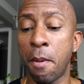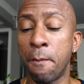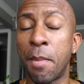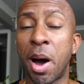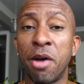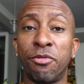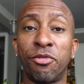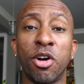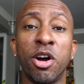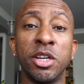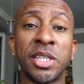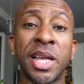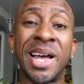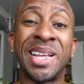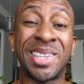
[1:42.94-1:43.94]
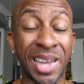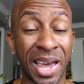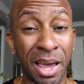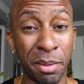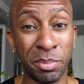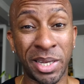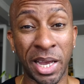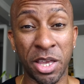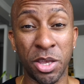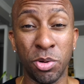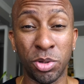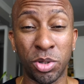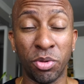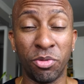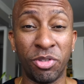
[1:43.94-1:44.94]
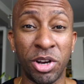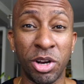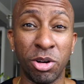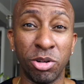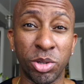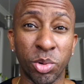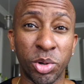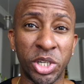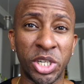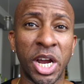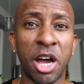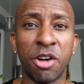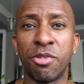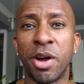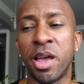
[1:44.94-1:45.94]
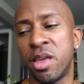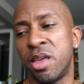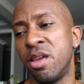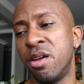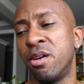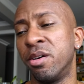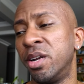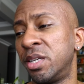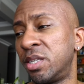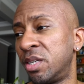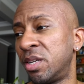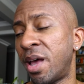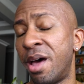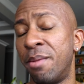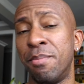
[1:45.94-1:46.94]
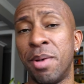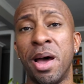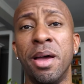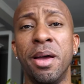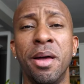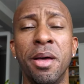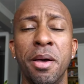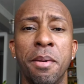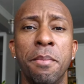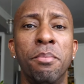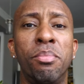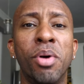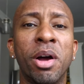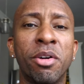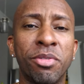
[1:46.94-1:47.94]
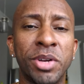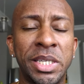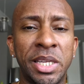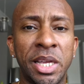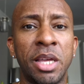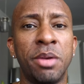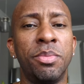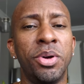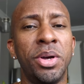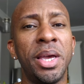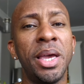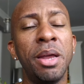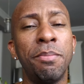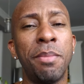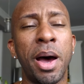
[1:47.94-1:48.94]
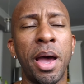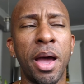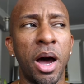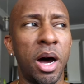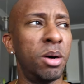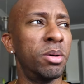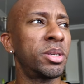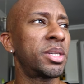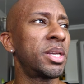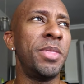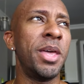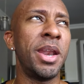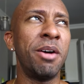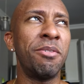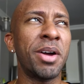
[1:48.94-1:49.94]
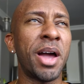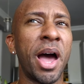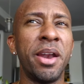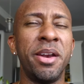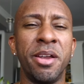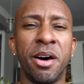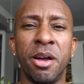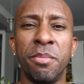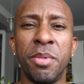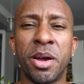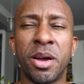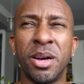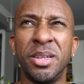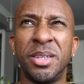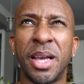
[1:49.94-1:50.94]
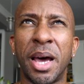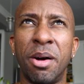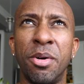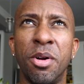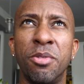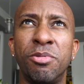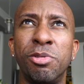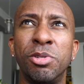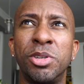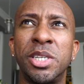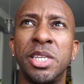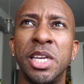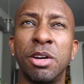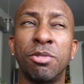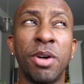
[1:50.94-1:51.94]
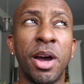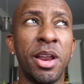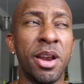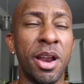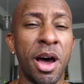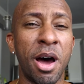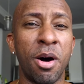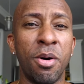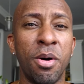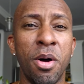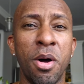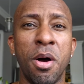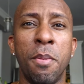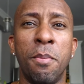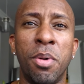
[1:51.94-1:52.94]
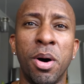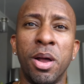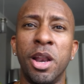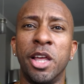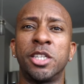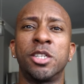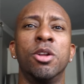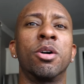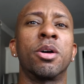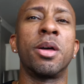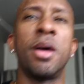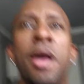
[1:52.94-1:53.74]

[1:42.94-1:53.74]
My first attempts at YouTube videos were shot right here. This is at my breakfast table in my house. They never got done because I don't know if you see it right now, but let's look.